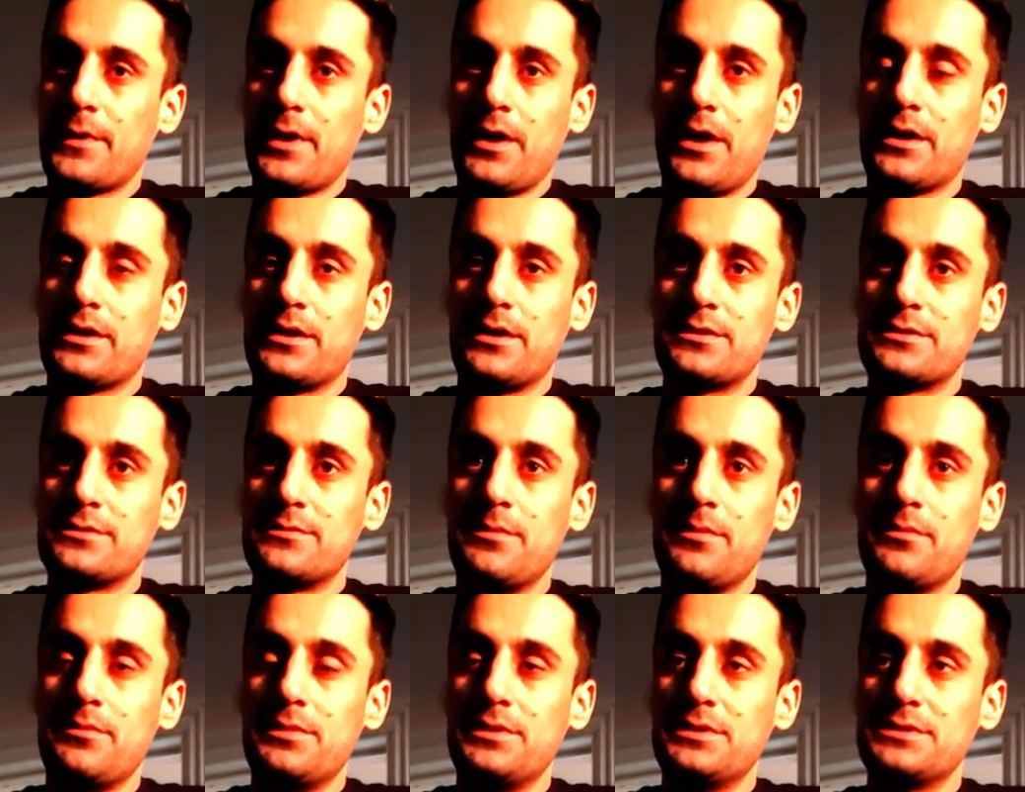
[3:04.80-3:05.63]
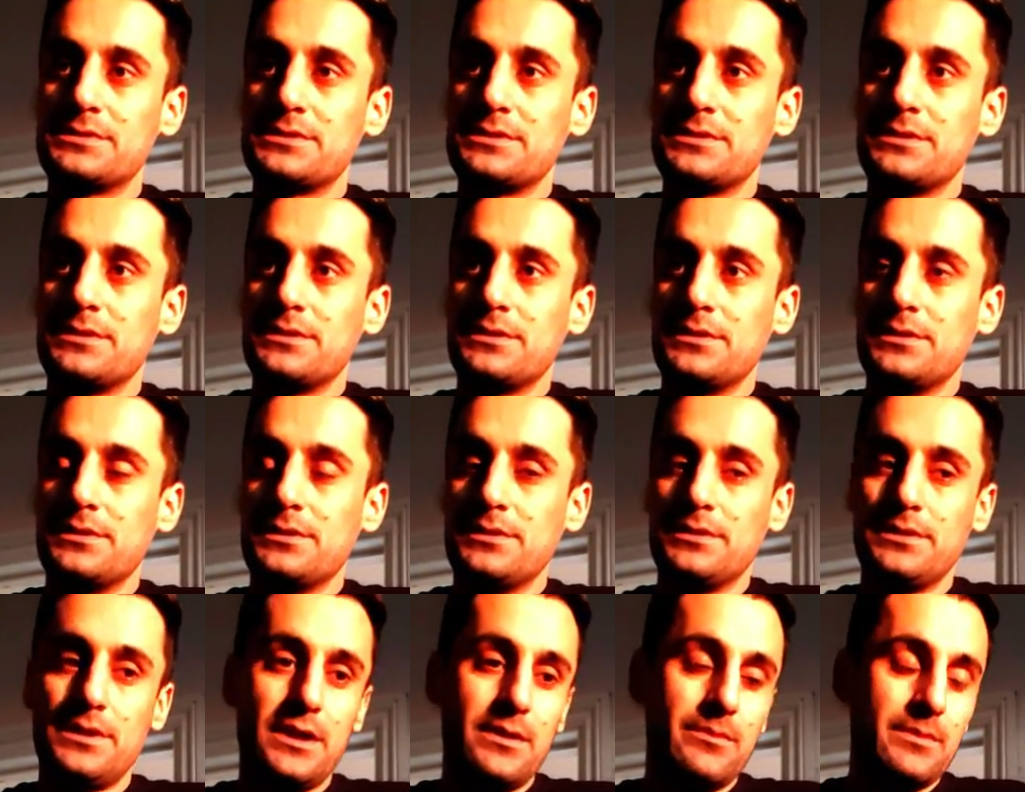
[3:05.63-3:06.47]
I can't remember his
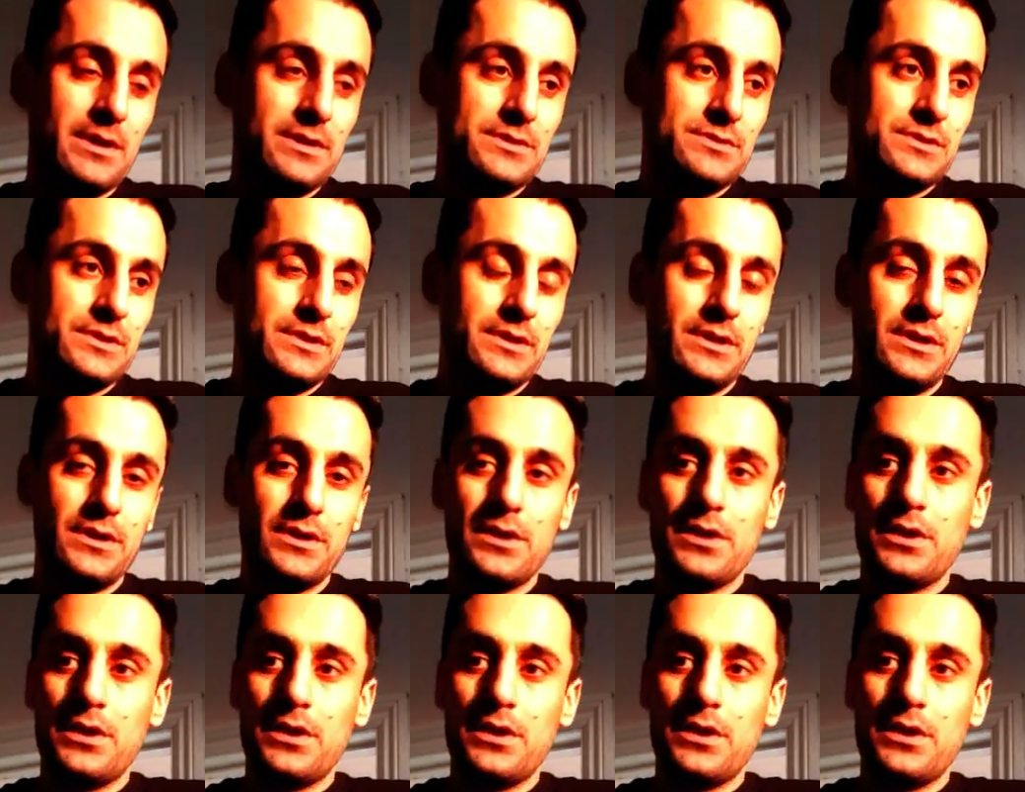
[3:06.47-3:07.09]
name actually.